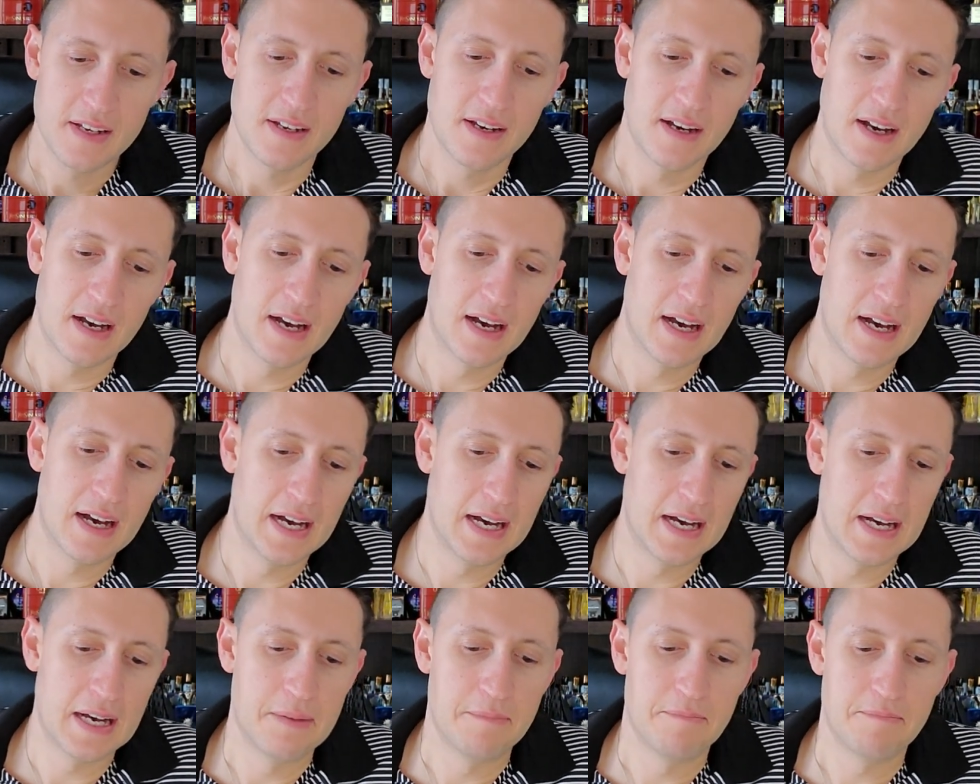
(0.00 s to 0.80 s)

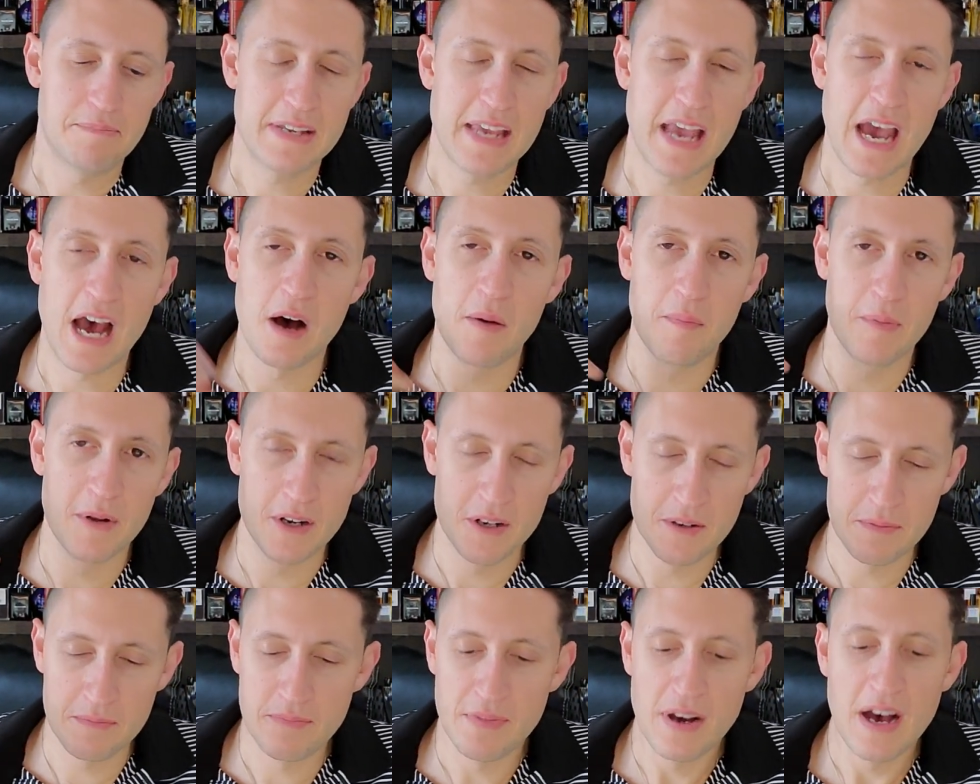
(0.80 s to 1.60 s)
Um,
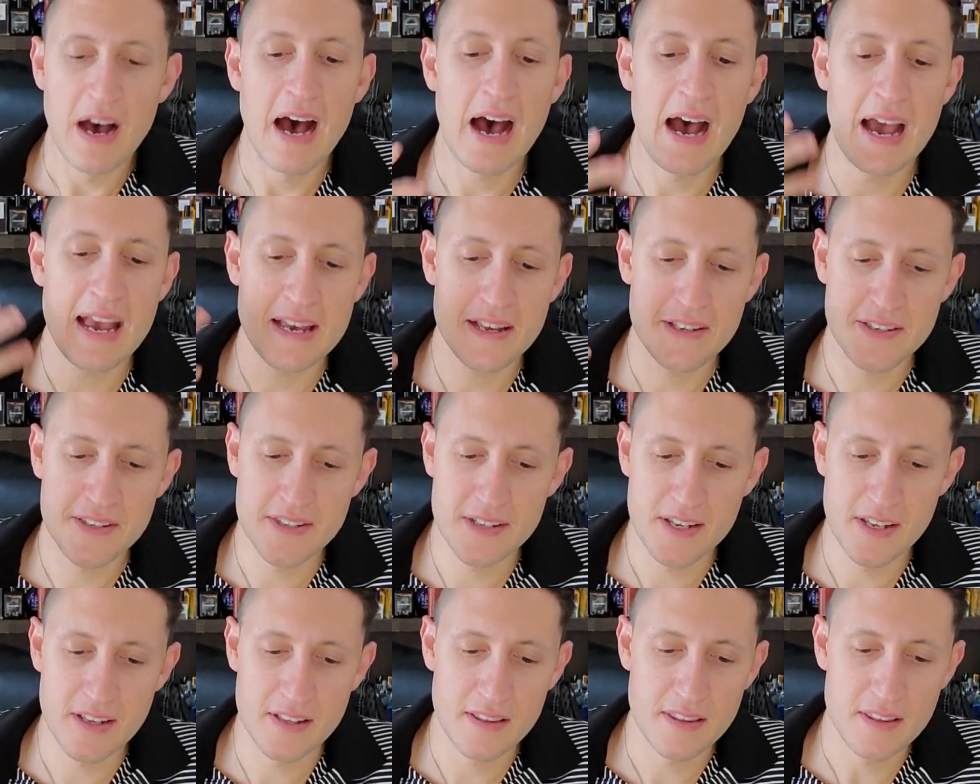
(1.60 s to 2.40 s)
galbanum,
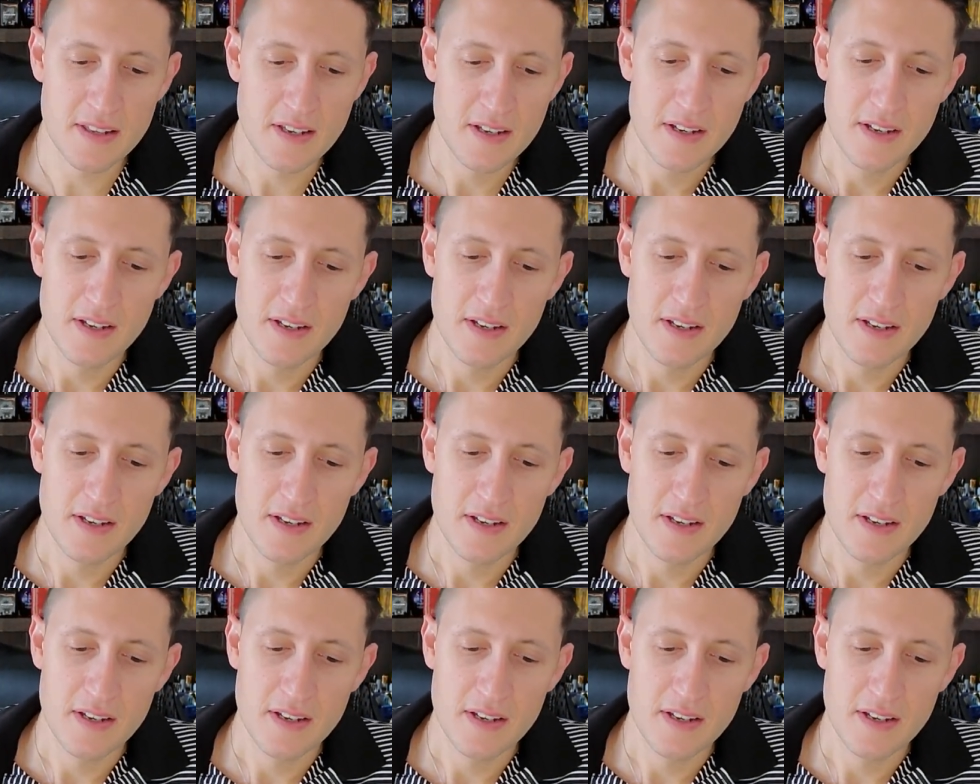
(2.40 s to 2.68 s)
hyacinth,